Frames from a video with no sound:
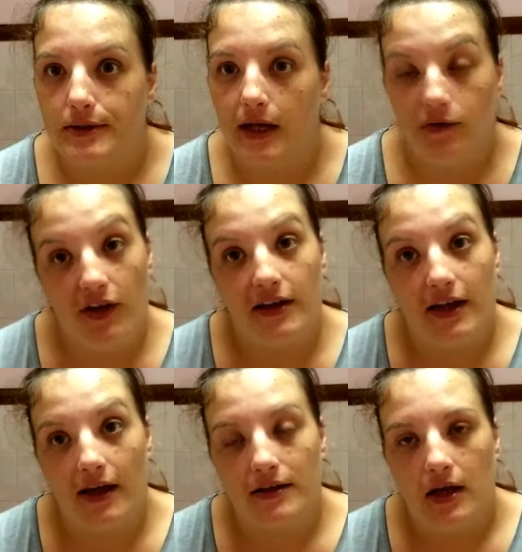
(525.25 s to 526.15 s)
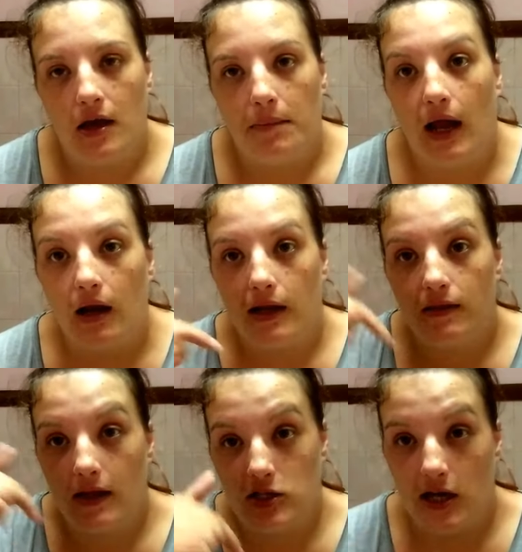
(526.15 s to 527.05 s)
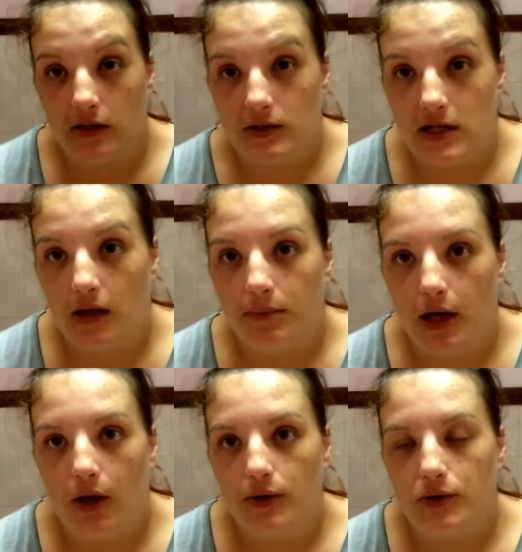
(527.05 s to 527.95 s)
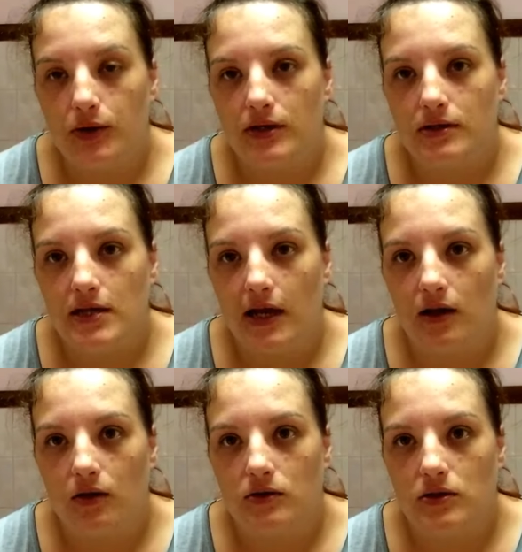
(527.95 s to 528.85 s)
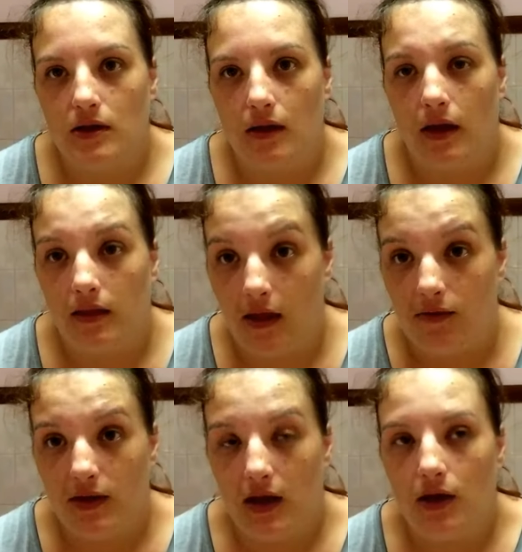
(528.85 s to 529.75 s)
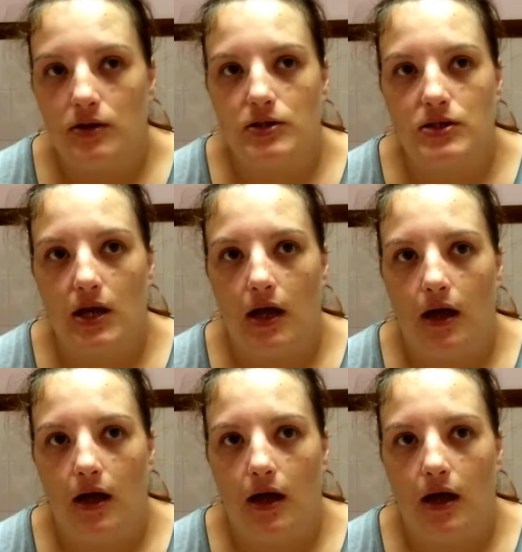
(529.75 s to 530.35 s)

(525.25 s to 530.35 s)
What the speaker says: I'll find out. But I'll link their channels down below and you can take a look at their videos.